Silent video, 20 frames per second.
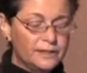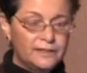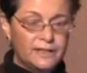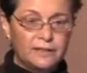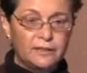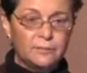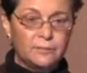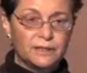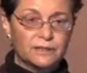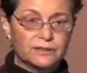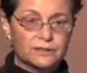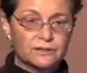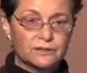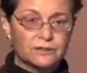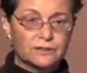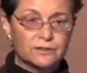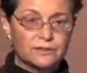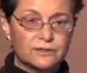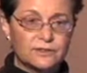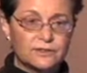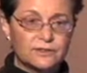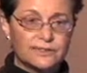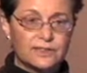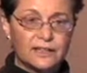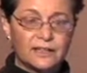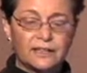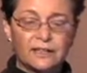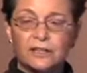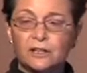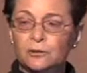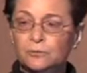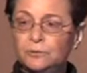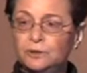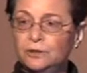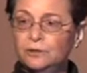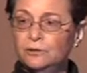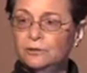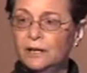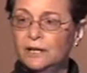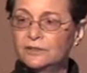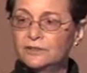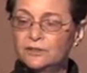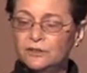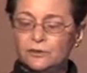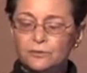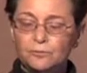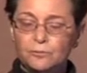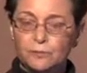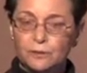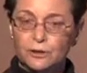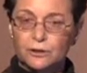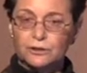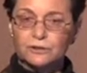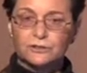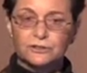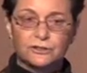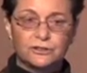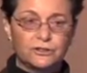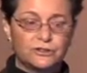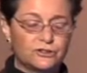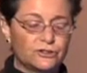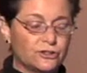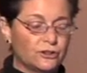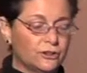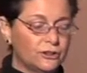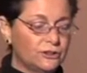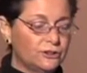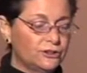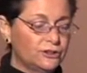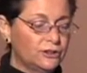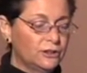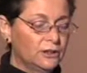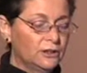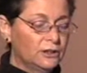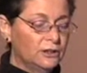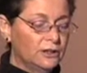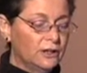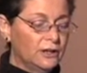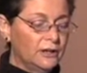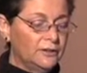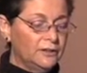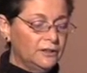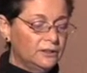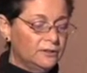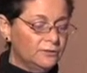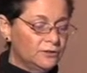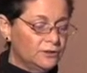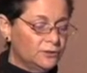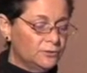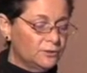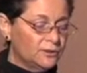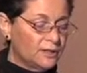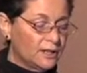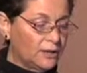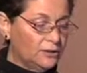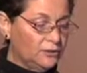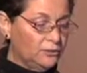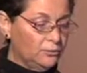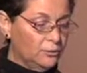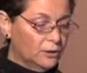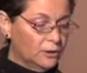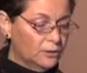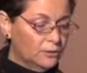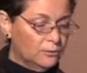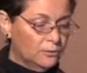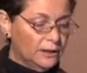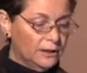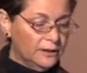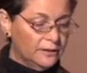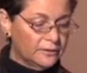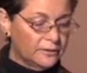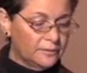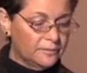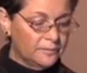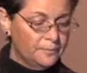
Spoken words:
database of services that can help you as you work to discharge the individuals that you work with.